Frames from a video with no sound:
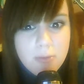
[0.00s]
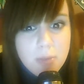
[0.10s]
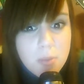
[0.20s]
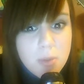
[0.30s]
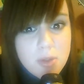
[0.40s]
of
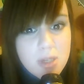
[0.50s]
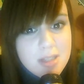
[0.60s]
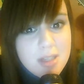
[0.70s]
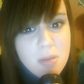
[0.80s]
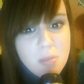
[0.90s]
people
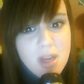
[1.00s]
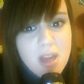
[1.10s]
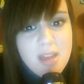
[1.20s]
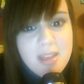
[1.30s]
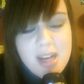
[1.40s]
dress up,
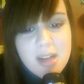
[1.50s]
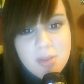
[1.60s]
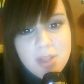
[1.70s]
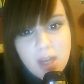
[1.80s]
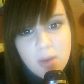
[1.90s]
then I
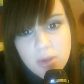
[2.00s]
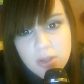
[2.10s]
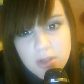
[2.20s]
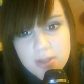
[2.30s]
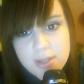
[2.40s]
don't think I want
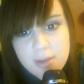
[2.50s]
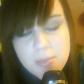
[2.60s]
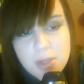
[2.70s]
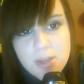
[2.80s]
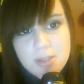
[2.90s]
to dress up,
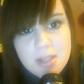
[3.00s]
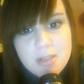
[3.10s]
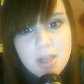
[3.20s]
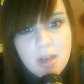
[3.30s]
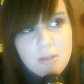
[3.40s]
because
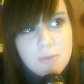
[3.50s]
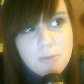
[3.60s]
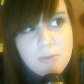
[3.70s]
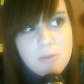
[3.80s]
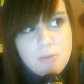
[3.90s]
that's kind
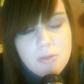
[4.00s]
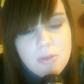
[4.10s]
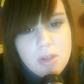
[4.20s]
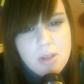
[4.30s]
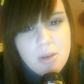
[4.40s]
of,
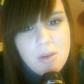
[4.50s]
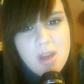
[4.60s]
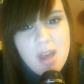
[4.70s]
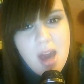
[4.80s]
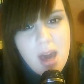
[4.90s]
you know,
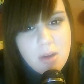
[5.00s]
I